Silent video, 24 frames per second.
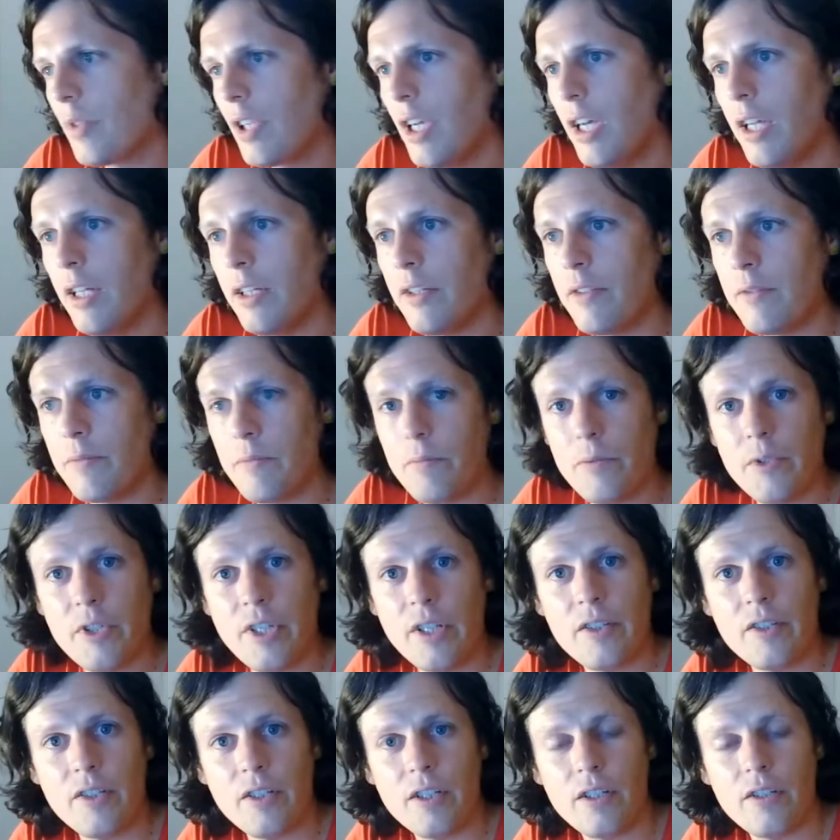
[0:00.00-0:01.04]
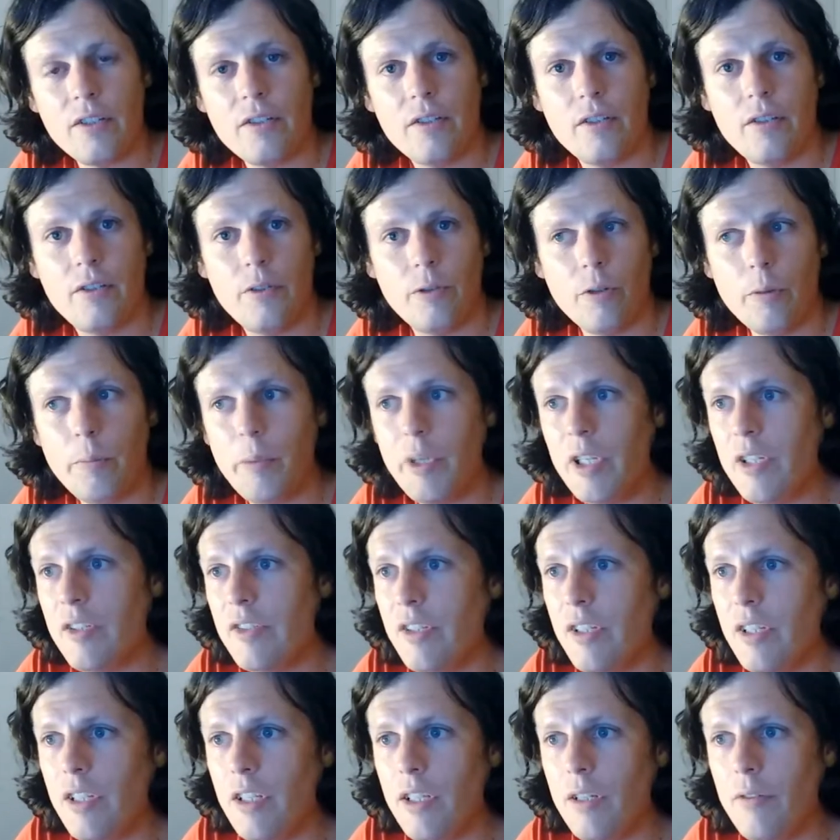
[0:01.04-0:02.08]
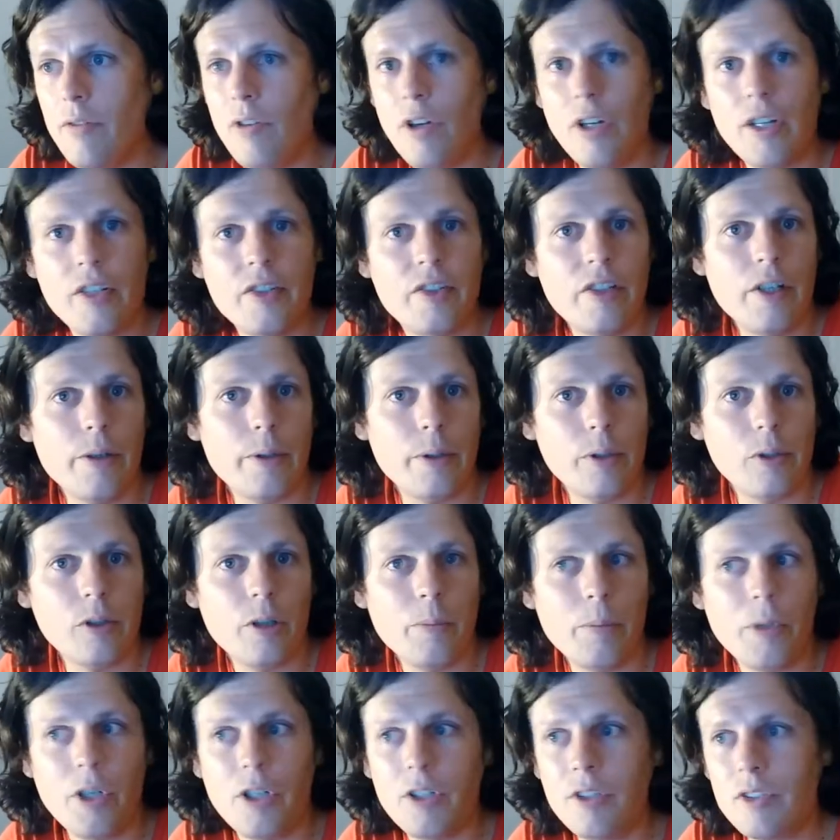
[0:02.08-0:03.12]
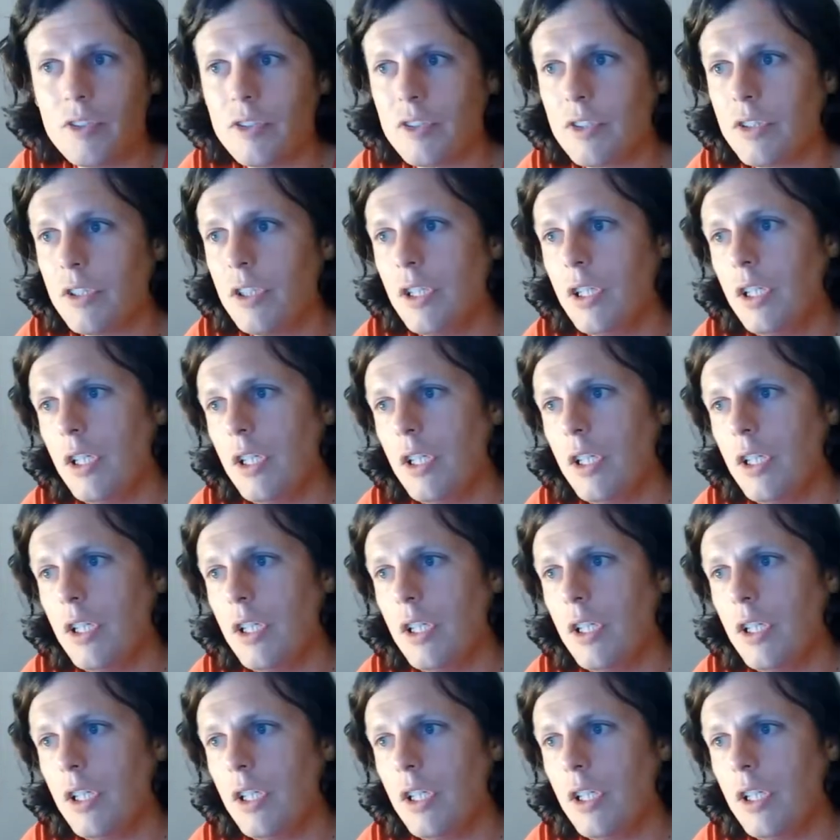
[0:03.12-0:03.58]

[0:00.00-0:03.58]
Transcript: and sends it to a PC via serial commands.